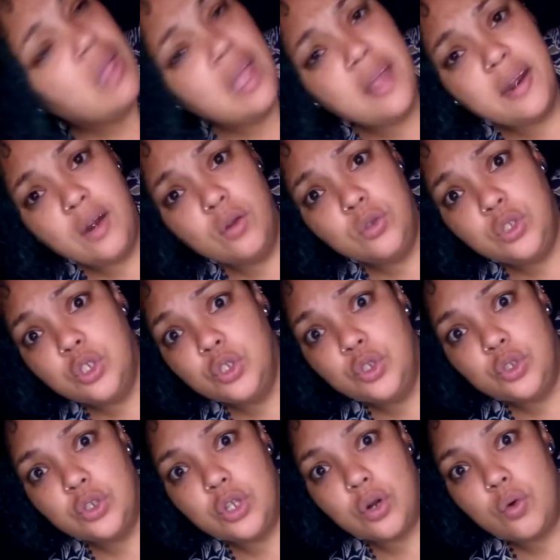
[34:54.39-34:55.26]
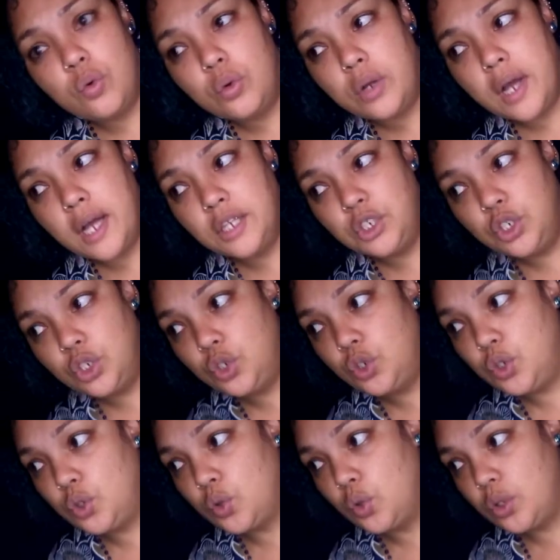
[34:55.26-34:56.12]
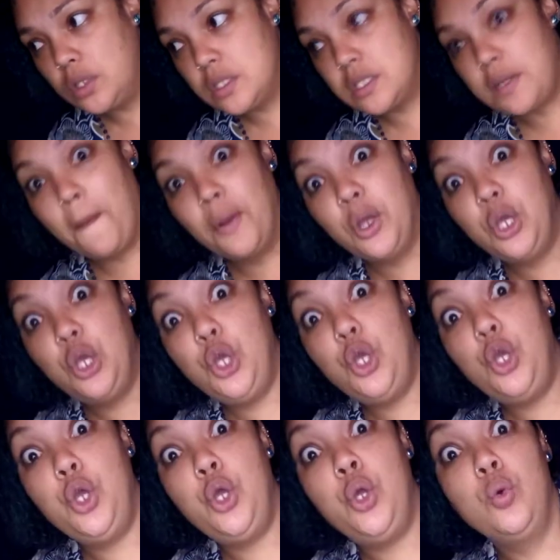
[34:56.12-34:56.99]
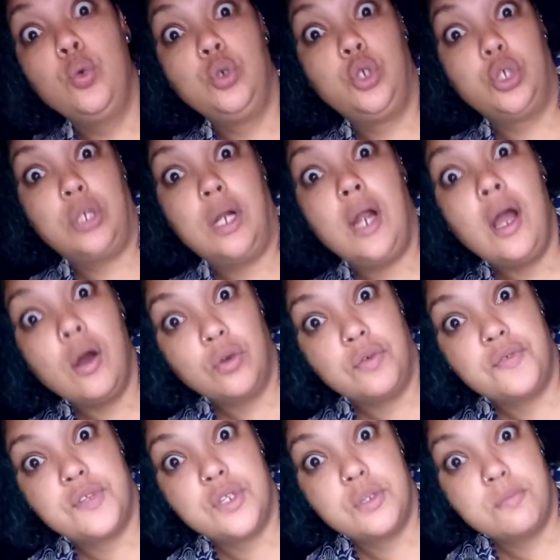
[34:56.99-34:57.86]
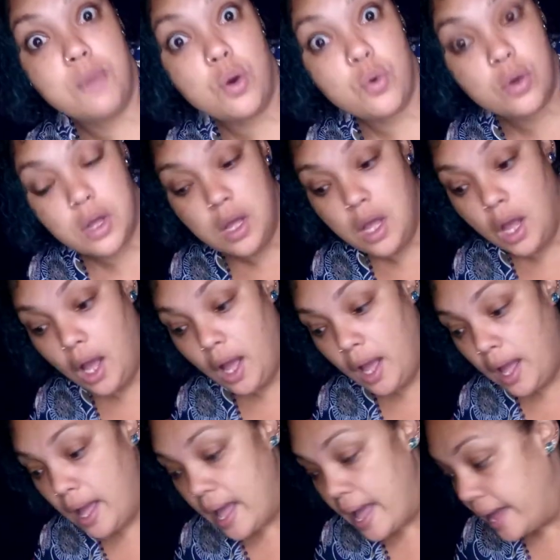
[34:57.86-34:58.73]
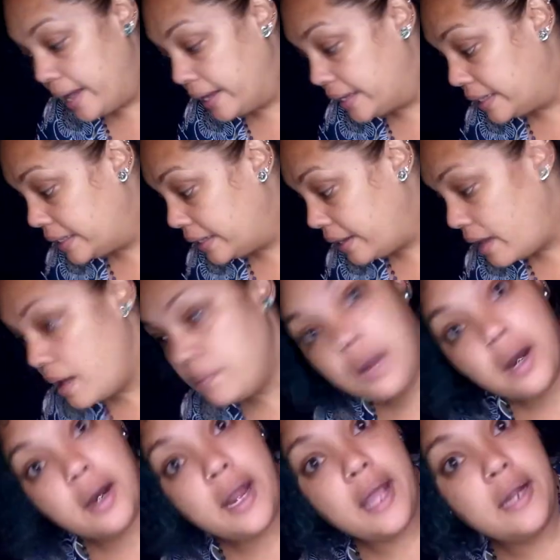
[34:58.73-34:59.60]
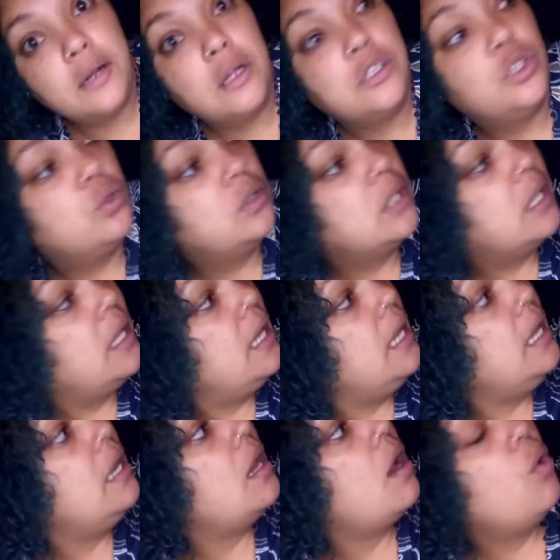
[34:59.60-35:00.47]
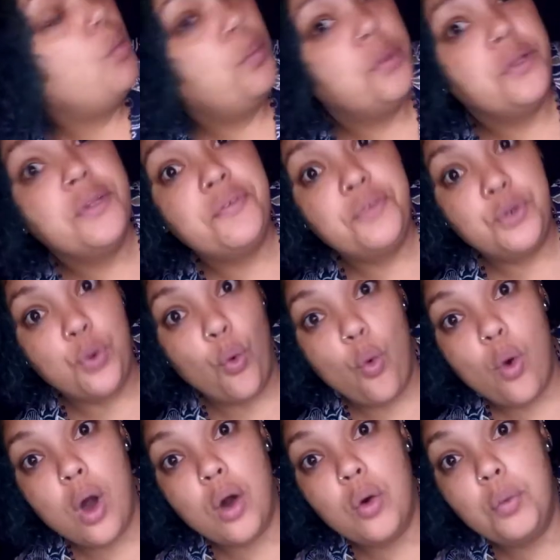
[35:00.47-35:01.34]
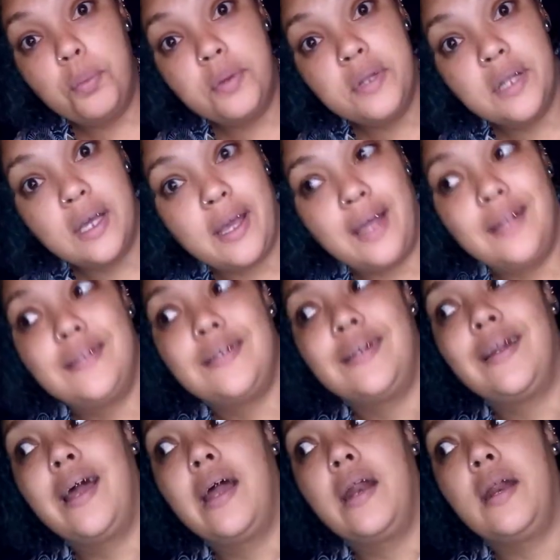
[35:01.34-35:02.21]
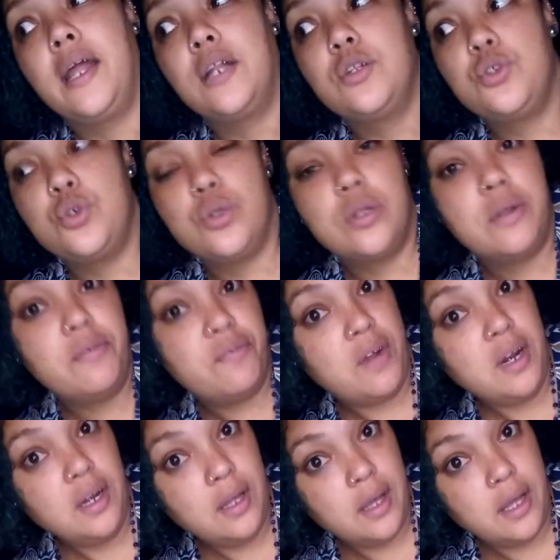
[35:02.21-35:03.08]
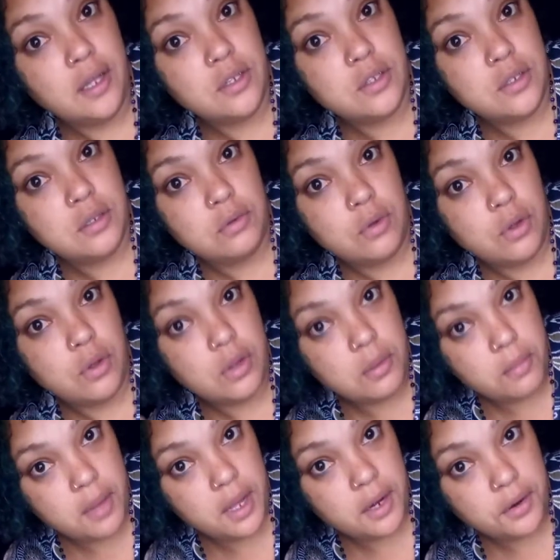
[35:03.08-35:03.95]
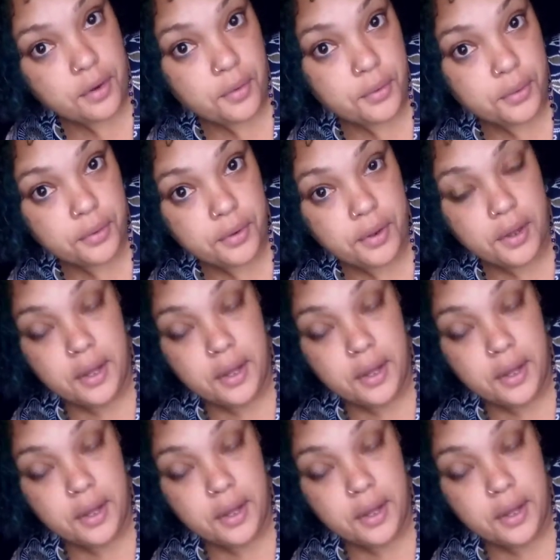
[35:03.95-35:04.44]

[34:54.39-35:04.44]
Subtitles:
and I looked into the road, I just saw this huge cloud of smoke. I grabbed, I ran, I took the key, I opened the door, I opened the gates, and I ran to the front gates on the main road.